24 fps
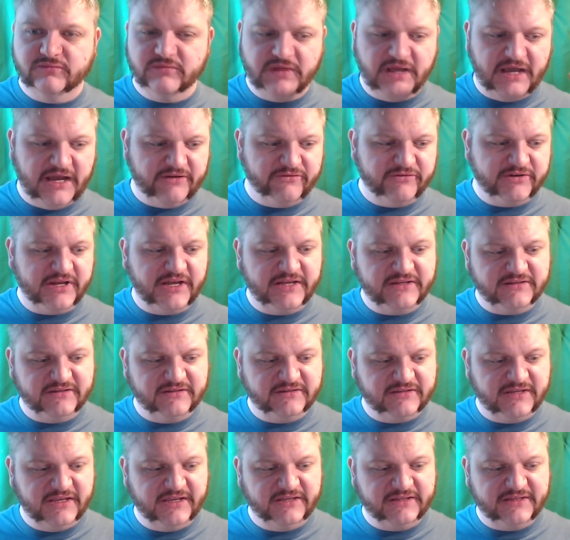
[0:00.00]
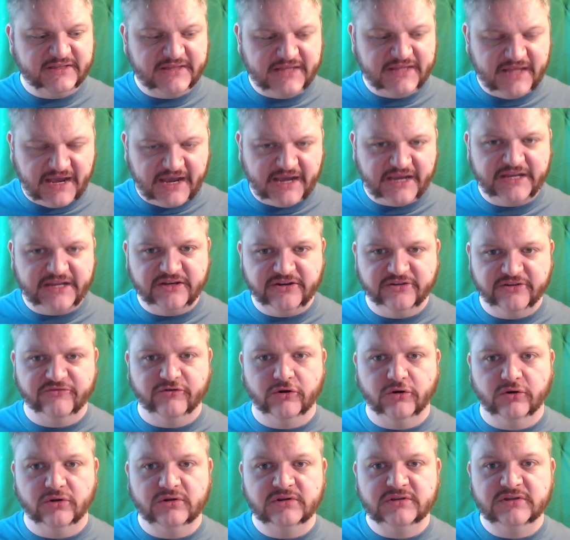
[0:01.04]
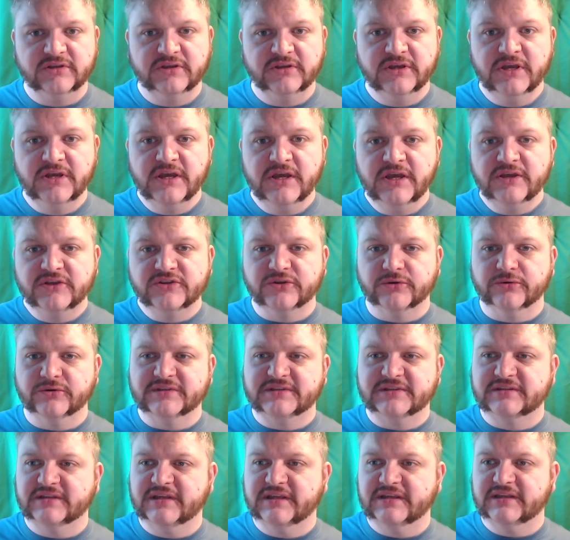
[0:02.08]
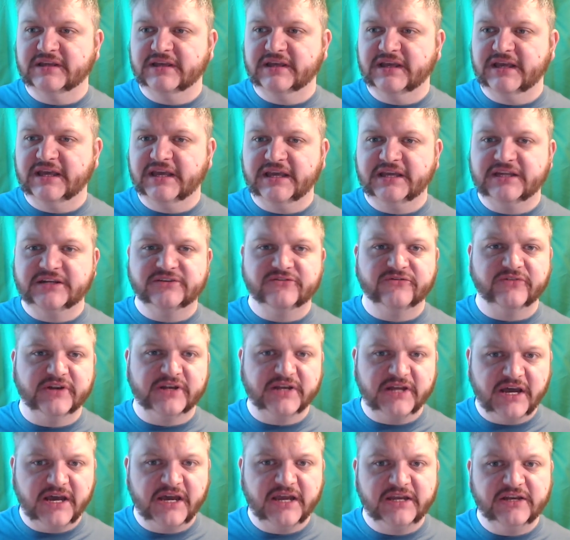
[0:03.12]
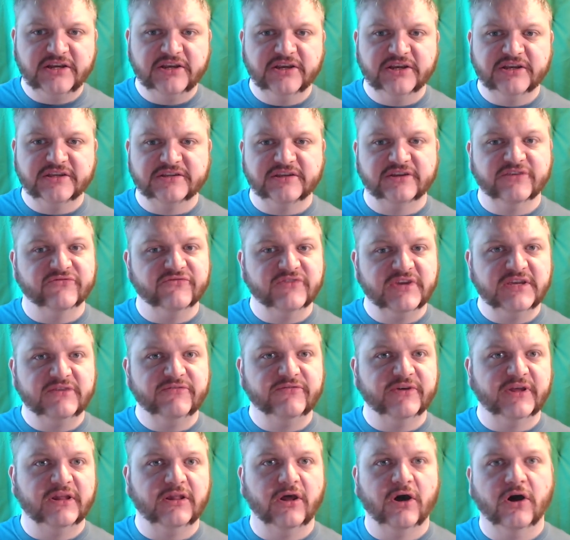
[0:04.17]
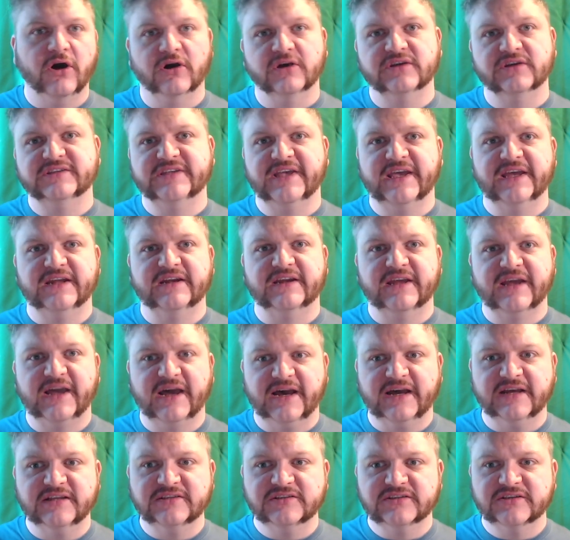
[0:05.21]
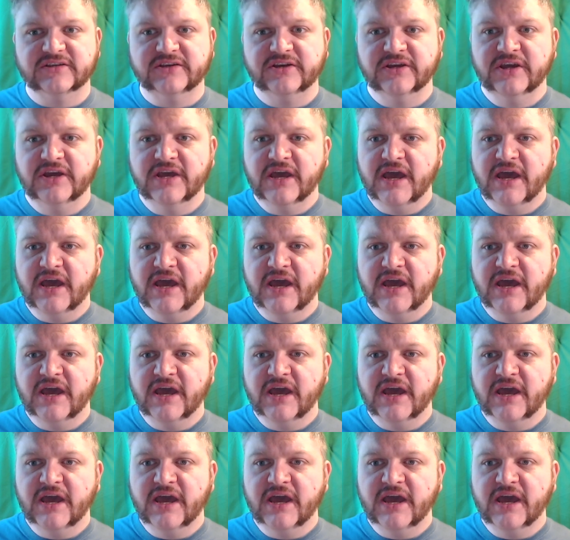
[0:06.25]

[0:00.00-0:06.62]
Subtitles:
advertised as 9-year-old. So it was aged for 9 years in a refill hogshead cask.